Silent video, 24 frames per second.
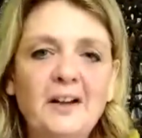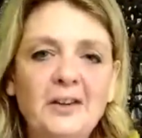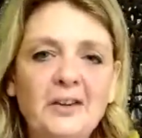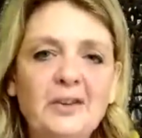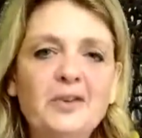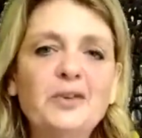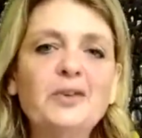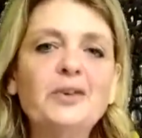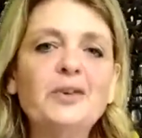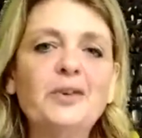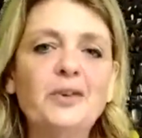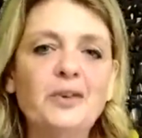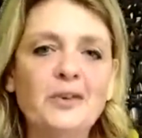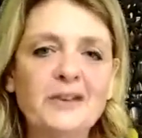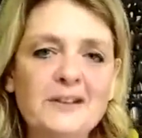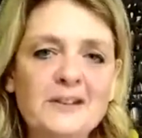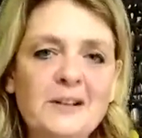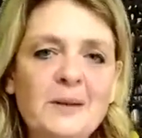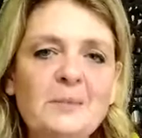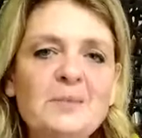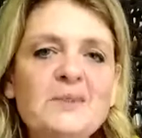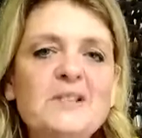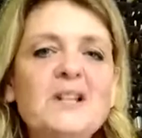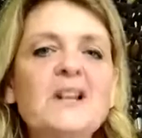through the
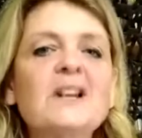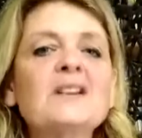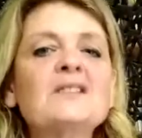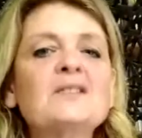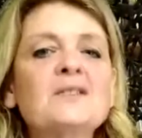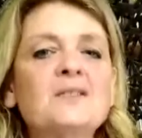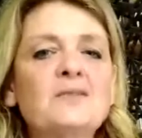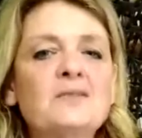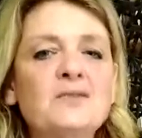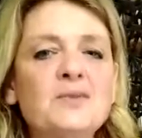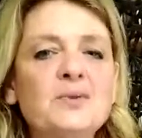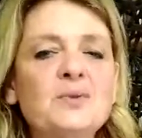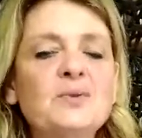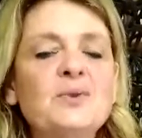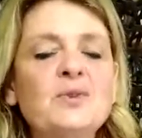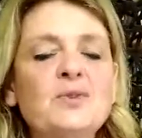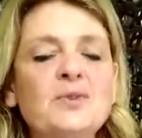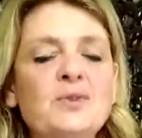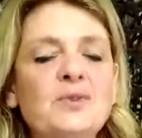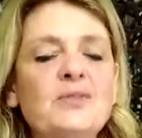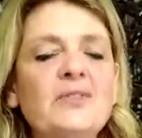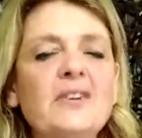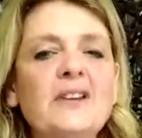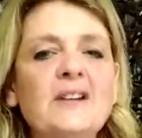subject of doors
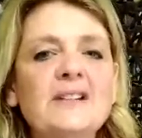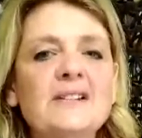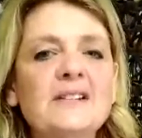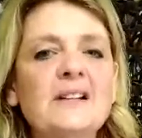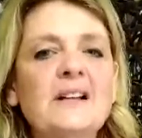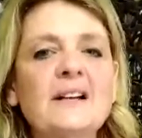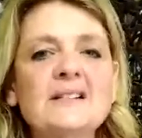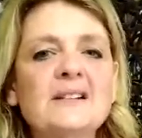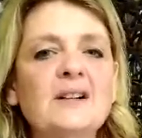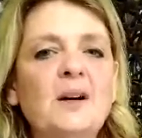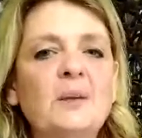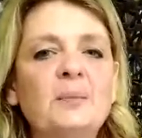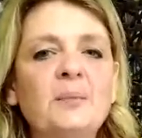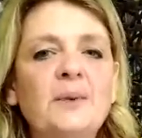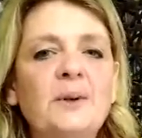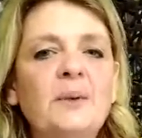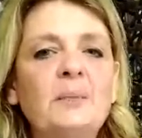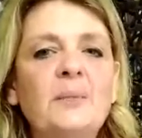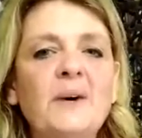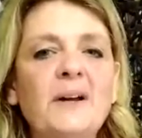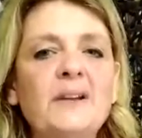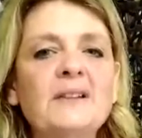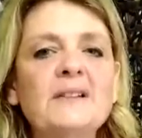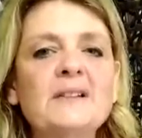over this last couple
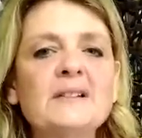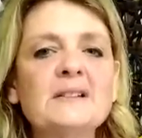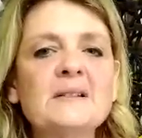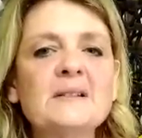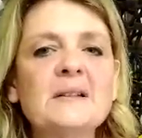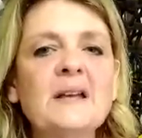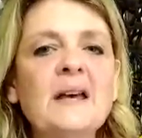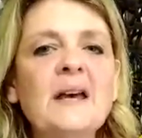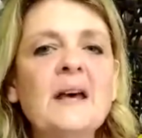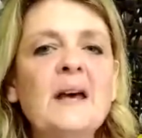of months,